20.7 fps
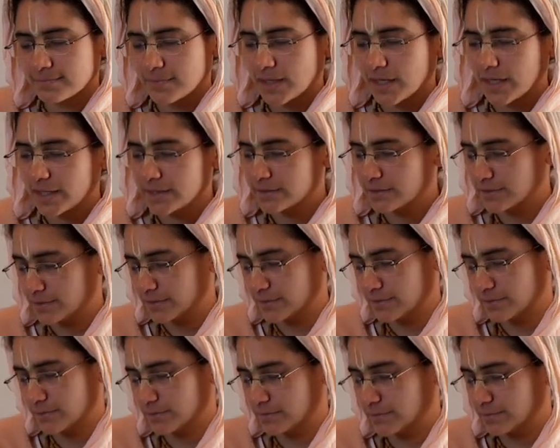And
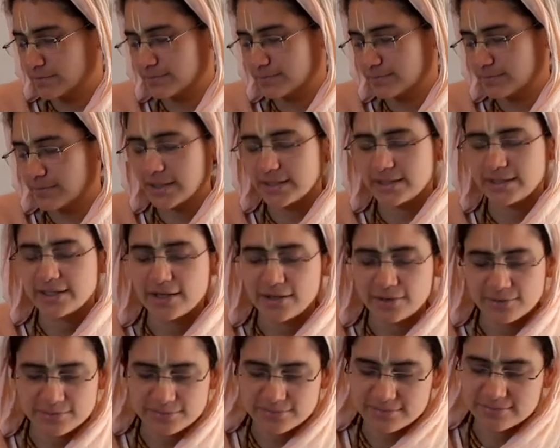
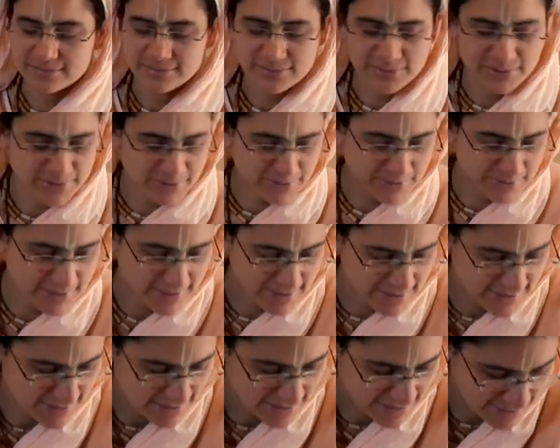anyhow, we don't
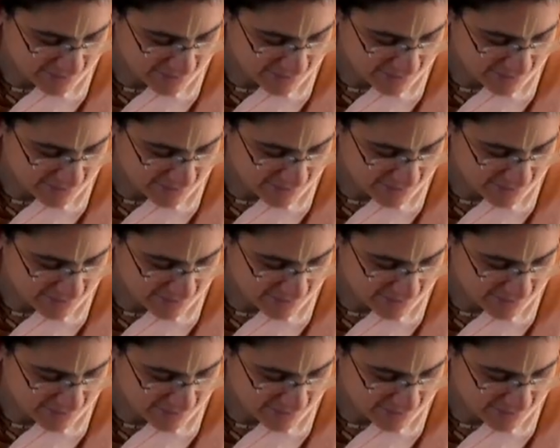need to.